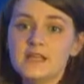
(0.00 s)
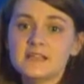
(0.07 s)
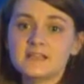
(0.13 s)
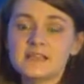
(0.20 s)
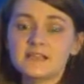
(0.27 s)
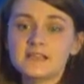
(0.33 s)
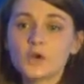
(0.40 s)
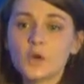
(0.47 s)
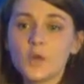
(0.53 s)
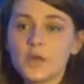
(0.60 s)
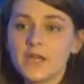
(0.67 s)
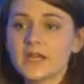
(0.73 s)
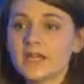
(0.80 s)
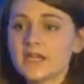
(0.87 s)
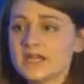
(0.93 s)
So that's a
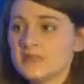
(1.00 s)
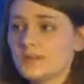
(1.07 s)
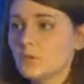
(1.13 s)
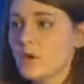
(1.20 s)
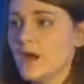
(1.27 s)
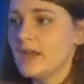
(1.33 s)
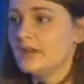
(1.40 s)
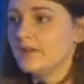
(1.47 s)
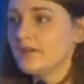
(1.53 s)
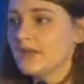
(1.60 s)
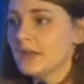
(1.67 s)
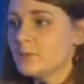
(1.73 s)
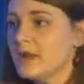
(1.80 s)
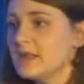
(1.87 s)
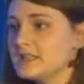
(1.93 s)
quick and easy way of
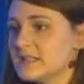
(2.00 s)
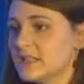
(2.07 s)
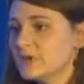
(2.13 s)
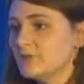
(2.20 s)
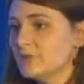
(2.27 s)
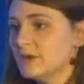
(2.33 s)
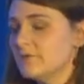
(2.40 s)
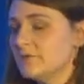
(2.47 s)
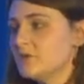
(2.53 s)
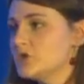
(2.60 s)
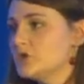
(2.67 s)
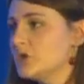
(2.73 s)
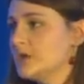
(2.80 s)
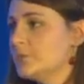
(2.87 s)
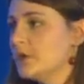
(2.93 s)
segmenting your
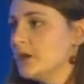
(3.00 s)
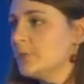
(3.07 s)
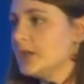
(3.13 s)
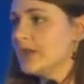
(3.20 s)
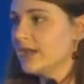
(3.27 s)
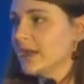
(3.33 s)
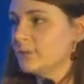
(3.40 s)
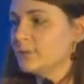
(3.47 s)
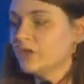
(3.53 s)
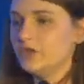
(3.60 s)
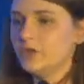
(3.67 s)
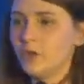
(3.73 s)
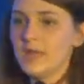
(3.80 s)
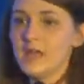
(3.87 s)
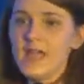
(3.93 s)
inventory by being able to
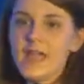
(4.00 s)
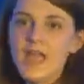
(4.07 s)
do it.